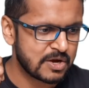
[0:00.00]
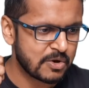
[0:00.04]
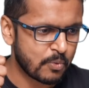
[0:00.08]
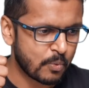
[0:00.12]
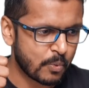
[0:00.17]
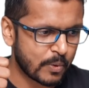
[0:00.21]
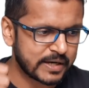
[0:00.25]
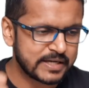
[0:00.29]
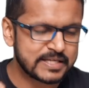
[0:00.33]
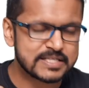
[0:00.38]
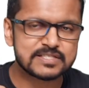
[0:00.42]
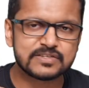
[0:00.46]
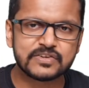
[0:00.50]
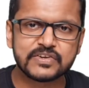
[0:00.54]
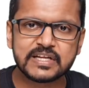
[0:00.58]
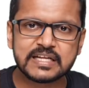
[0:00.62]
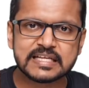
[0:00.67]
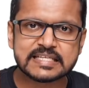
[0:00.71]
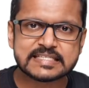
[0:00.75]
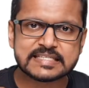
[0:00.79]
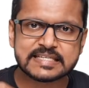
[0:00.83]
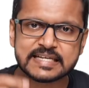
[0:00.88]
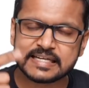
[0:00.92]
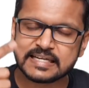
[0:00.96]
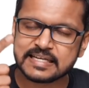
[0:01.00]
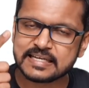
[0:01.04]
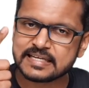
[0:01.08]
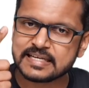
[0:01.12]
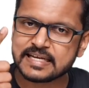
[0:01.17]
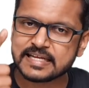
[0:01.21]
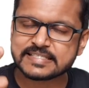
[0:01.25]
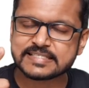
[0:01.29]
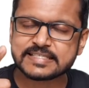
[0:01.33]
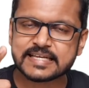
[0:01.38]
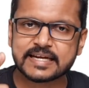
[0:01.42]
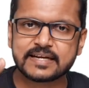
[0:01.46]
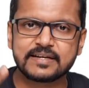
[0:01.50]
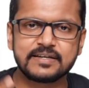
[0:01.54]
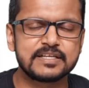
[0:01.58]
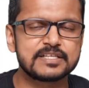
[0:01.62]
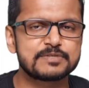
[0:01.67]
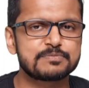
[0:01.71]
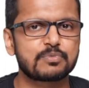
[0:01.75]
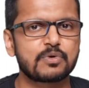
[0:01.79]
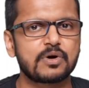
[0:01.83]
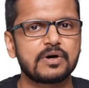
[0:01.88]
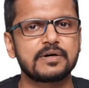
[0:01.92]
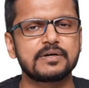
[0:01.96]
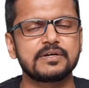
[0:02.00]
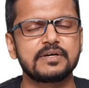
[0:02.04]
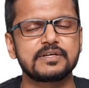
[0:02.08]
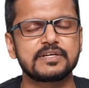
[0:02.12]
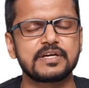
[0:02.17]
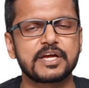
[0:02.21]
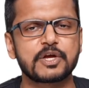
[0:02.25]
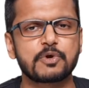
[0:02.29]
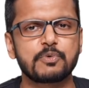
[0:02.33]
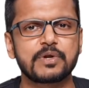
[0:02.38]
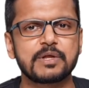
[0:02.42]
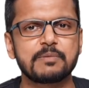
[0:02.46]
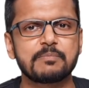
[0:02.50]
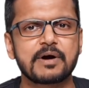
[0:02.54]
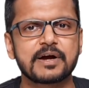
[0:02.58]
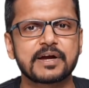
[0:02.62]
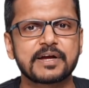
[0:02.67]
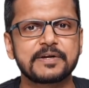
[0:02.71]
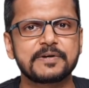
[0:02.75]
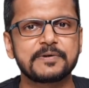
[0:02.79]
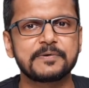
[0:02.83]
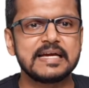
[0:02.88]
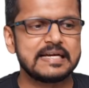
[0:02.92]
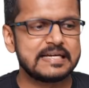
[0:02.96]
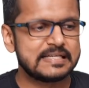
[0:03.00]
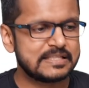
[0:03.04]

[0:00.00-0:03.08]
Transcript: One is real estate and second is equity market.